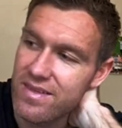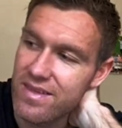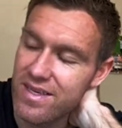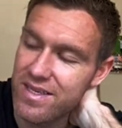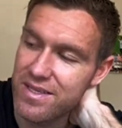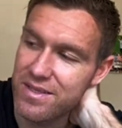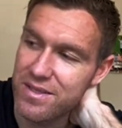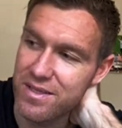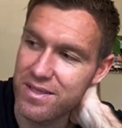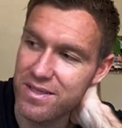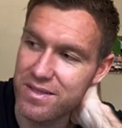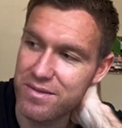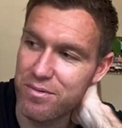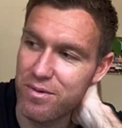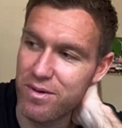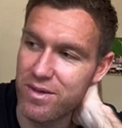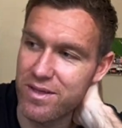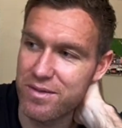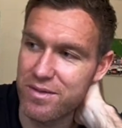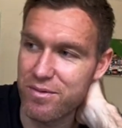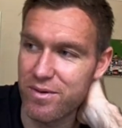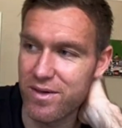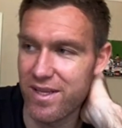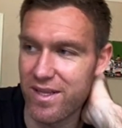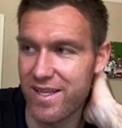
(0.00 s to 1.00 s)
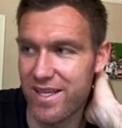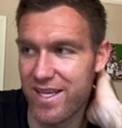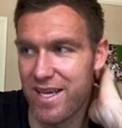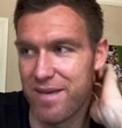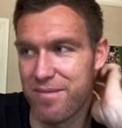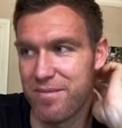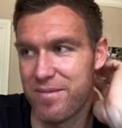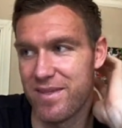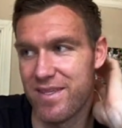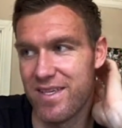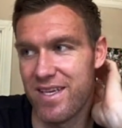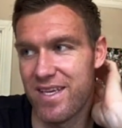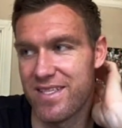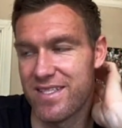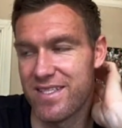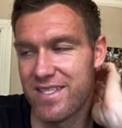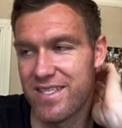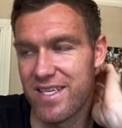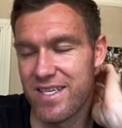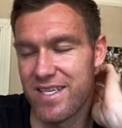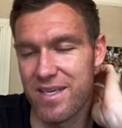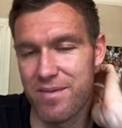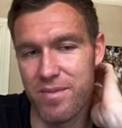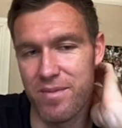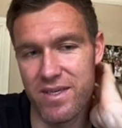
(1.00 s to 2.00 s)
it's one of them. As you
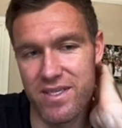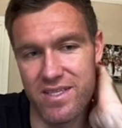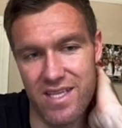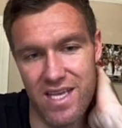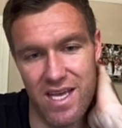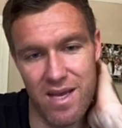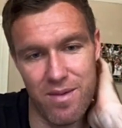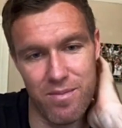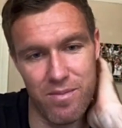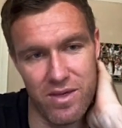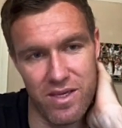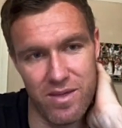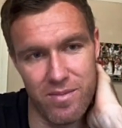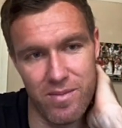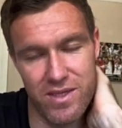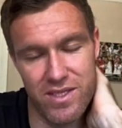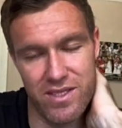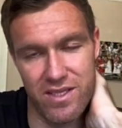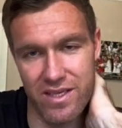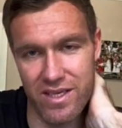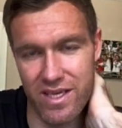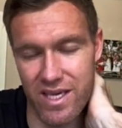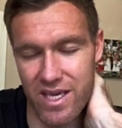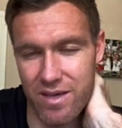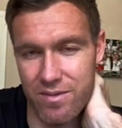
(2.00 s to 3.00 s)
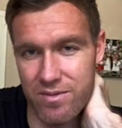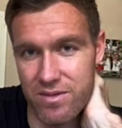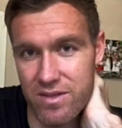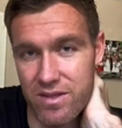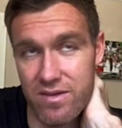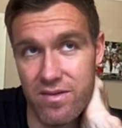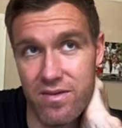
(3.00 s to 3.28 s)
said, you miss that, but you miss the games.